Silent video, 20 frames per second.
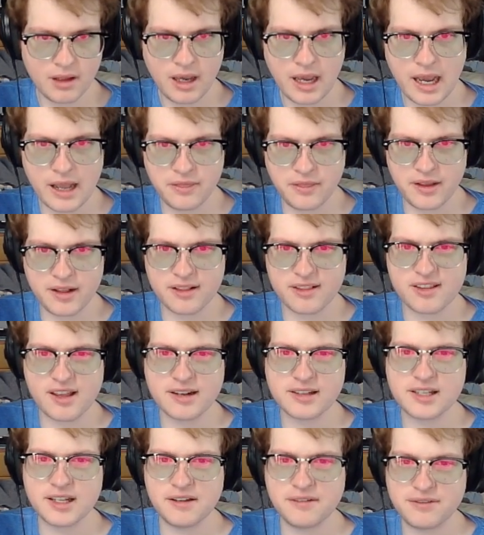And the
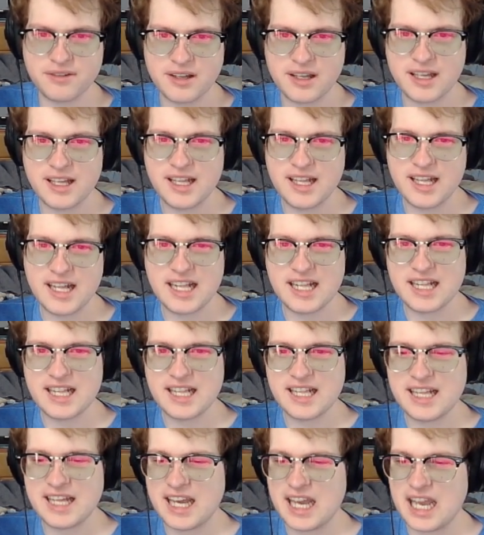incentive,
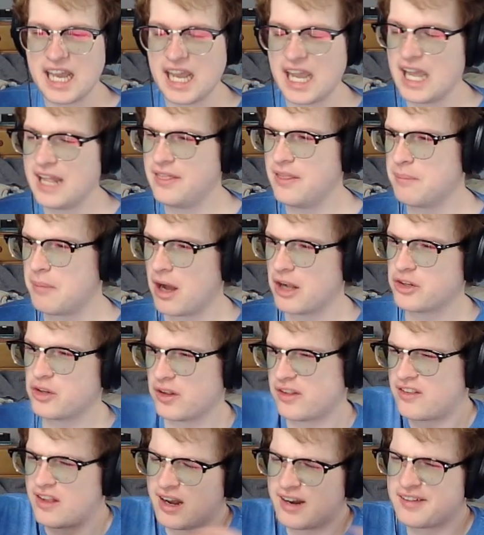in the module,
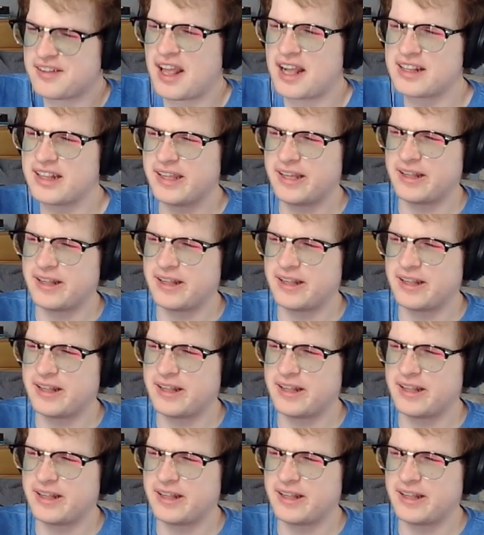it's not exactly